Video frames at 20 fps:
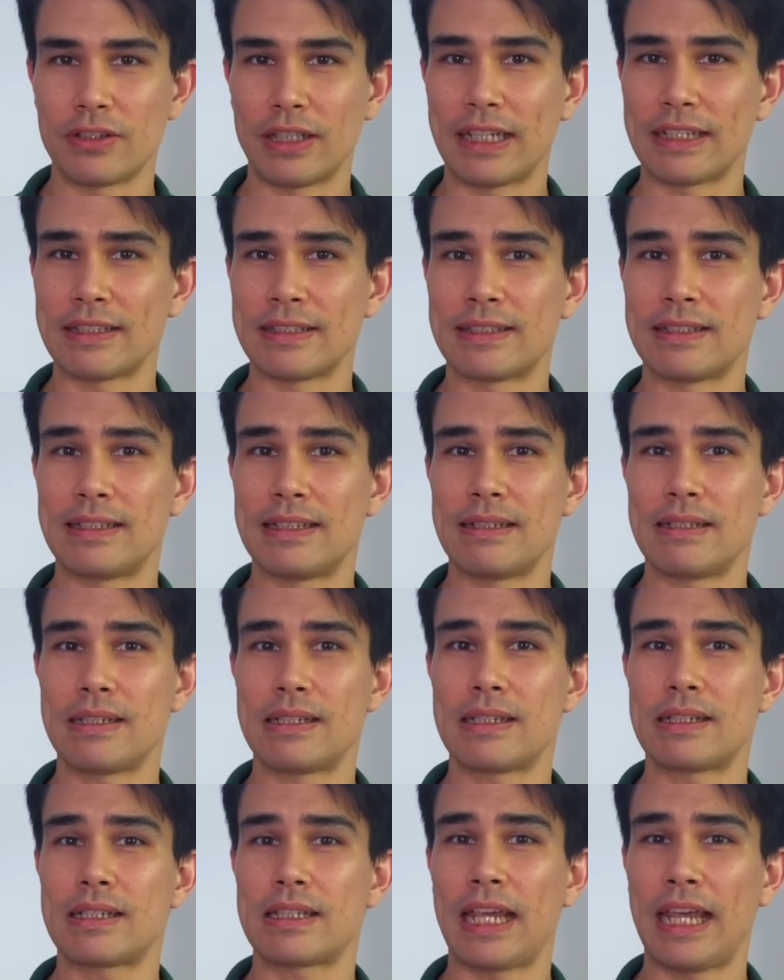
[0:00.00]
That's
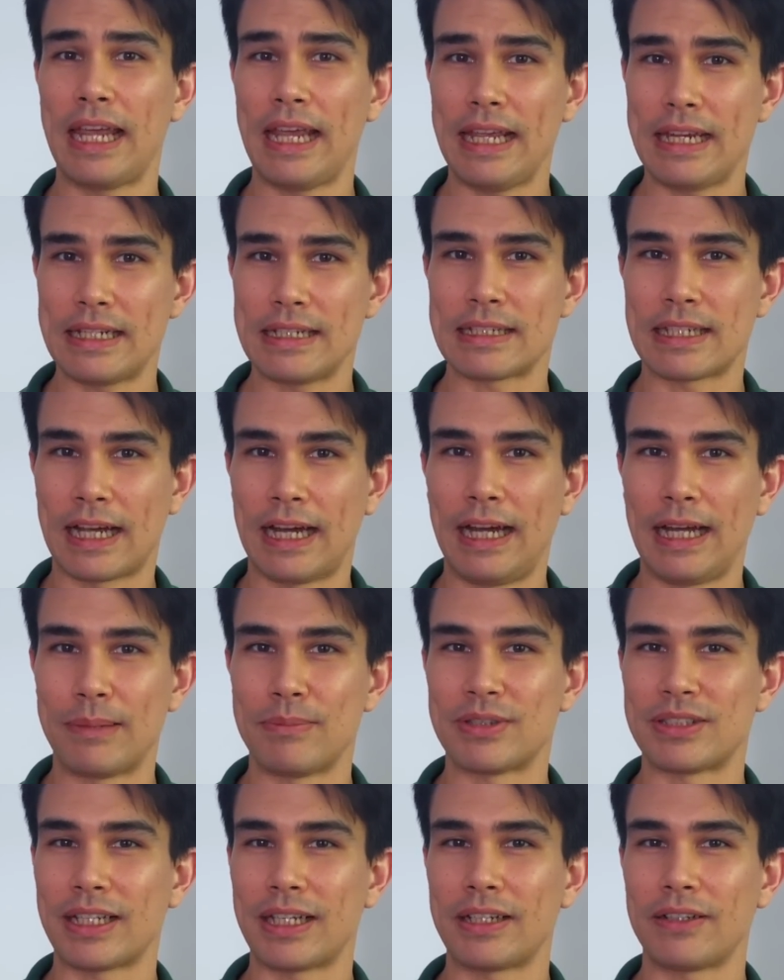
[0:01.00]
10
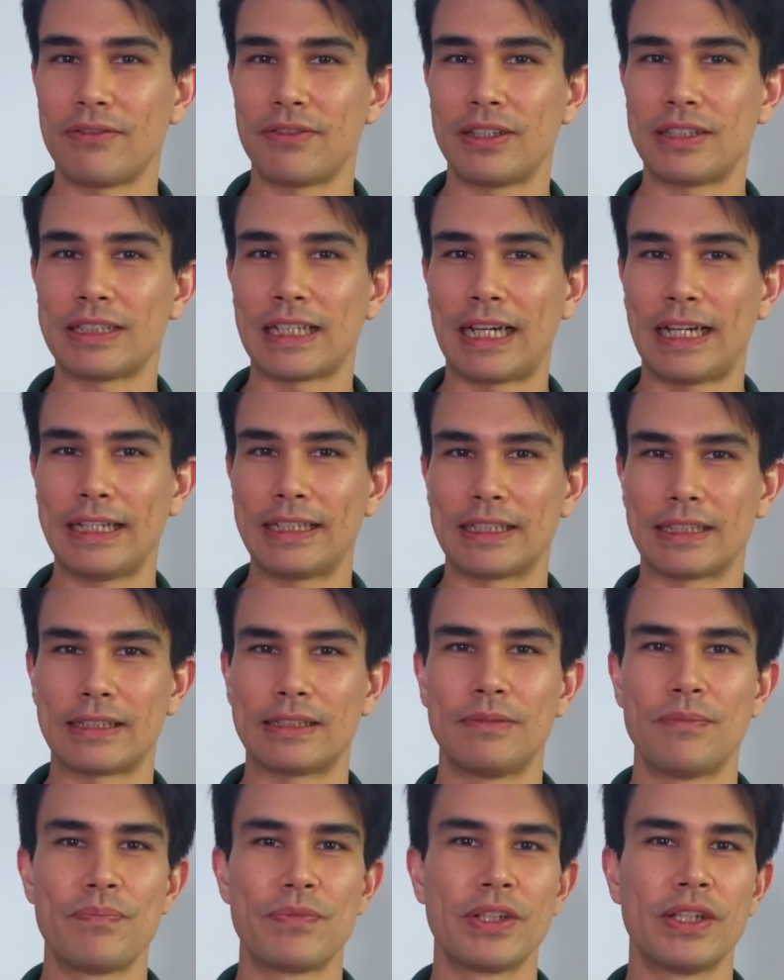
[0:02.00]
times that of the
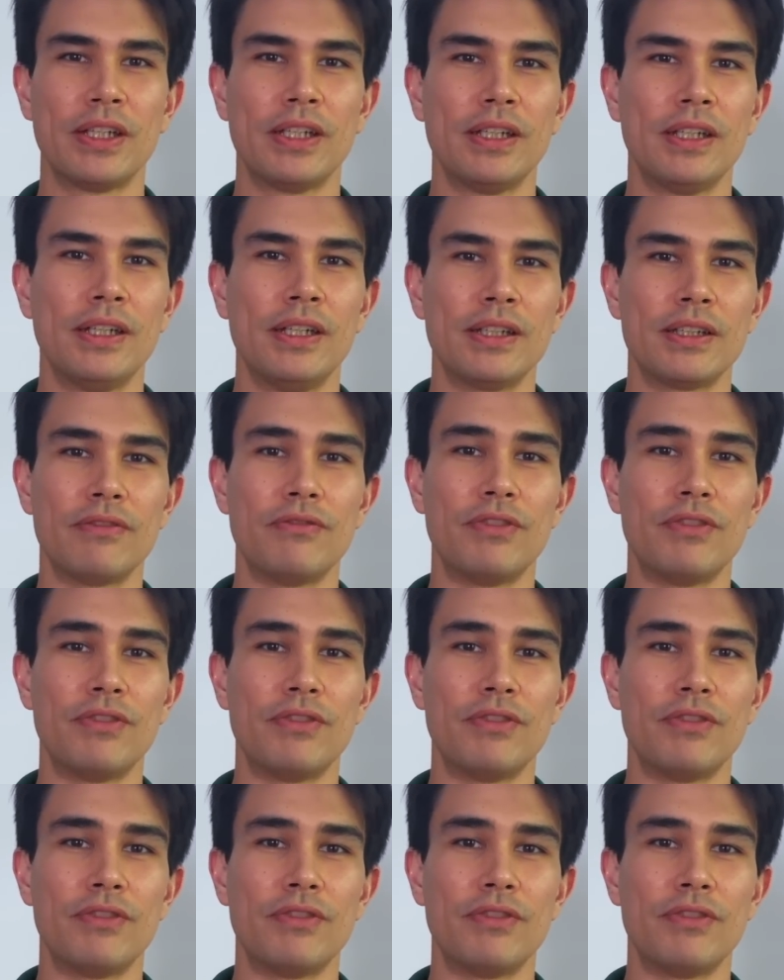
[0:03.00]
Thaiger. The